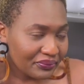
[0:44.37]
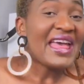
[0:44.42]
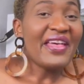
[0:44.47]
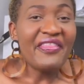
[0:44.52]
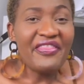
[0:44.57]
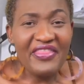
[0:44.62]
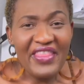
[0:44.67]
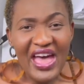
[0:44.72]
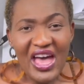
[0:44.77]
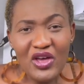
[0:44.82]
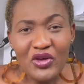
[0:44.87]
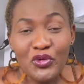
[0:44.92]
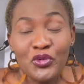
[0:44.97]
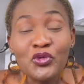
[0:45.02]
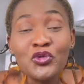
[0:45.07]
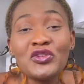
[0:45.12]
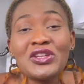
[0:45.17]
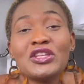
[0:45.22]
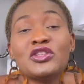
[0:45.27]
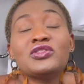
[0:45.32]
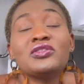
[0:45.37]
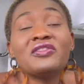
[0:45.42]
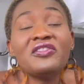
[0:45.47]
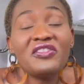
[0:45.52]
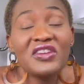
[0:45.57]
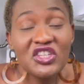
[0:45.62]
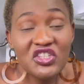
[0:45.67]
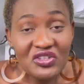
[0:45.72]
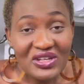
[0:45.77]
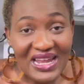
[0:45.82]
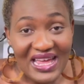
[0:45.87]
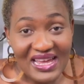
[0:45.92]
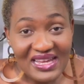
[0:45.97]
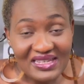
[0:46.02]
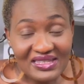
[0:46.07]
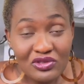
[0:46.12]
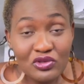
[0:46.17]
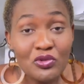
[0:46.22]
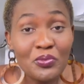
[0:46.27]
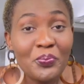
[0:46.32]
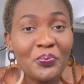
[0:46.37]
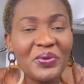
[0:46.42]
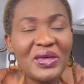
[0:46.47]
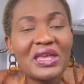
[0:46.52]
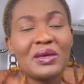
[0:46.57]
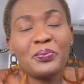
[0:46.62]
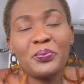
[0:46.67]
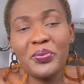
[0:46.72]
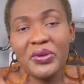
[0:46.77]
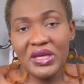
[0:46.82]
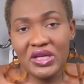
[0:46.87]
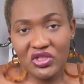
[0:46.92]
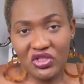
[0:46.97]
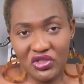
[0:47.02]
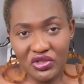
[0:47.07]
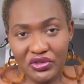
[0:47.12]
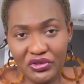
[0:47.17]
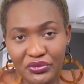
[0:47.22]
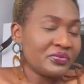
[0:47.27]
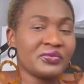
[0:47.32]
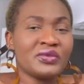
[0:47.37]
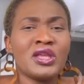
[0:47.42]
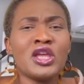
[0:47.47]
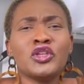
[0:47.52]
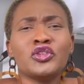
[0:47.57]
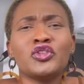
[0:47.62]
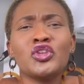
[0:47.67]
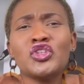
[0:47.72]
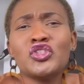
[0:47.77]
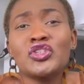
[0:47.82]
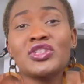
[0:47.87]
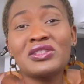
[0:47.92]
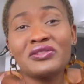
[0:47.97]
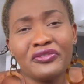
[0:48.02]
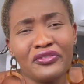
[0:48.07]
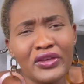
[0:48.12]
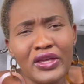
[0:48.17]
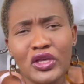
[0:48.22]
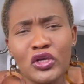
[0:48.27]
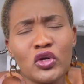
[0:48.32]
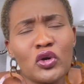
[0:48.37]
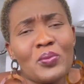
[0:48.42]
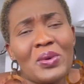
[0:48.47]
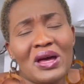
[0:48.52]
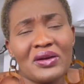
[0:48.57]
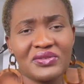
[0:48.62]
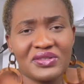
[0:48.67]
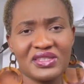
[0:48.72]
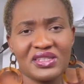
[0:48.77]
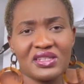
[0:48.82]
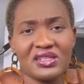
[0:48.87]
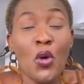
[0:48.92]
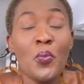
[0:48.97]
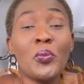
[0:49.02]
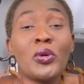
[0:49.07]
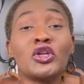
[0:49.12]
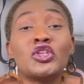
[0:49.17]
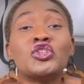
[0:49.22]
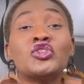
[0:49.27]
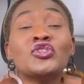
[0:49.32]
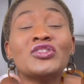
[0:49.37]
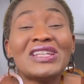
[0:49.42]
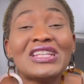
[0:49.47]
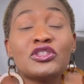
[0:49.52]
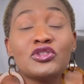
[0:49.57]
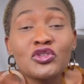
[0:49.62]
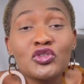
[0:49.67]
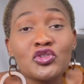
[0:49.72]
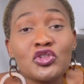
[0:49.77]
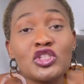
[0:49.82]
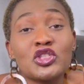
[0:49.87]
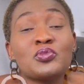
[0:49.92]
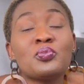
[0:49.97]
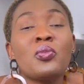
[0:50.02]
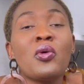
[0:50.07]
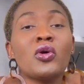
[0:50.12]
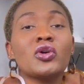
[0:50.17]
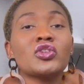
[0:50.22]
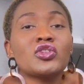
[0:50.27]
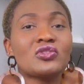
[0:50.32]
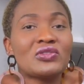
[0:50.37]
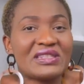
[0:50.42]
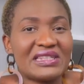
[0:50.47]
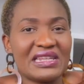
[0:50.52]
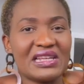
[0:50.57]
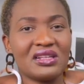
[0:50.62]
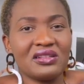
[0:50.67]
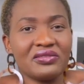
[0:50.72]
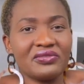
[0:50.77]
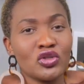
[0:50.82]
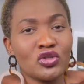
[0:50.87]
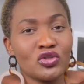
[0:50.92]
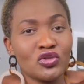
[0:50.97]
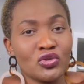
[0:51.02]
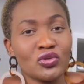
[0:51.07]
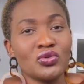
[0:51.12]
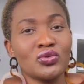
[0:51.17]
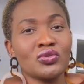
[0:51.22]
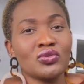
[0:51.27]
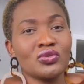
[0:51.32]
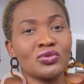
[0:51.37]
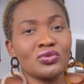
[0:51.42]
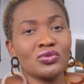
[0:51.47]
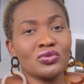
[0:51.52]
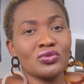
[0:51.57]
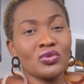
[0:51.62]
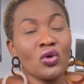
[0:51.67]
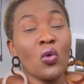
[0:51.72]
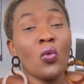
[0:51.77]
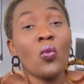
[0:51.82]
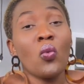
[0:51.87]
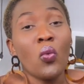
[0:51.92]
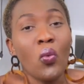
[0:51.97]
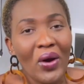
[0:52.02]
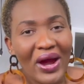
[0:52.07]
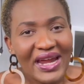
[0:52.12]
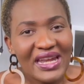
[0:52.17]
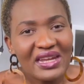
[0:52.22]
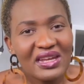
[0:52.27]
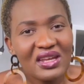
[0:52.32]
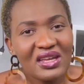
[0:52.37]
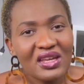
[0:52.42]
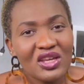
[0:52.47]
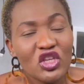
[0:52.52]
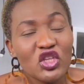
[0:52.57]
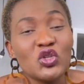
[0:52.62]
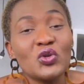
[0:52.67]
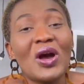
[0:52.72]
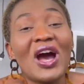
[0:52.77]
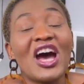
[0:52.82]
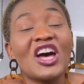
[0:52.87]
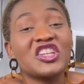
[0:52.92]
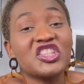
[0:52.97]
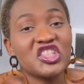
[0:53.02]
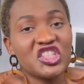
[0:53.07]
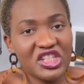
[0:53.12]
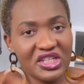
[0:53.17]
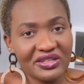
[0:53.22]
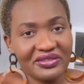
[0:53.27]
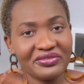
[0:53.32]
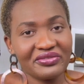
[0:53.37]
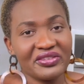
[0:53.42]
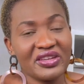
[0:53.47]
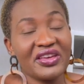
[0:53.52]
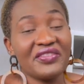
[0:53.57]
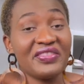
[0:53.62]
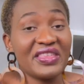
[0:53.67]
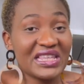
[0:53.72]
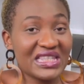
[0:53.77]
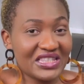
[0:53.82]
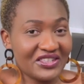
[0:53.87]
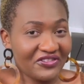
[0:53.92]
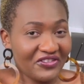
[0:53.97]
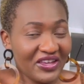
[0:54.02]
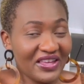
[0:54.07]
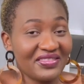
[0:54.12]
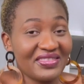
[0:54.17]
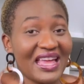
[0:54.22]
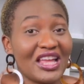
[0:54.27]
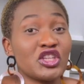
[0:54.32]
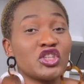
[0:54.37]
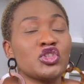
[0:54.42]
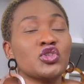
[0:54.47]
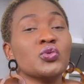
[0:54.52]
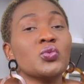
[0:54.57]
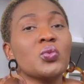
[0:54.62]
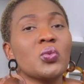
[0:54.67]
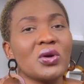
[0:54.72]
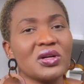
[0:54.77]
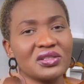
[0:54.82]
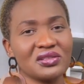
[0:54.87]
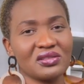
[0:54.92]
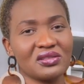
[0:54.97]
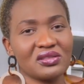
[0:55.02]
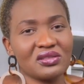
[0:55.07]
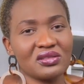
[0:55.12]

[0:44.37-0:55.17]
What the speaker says: Now you need to visualize the big picture. Don't just think about it, but you need to transport yourself to when you achieve this thing that you want.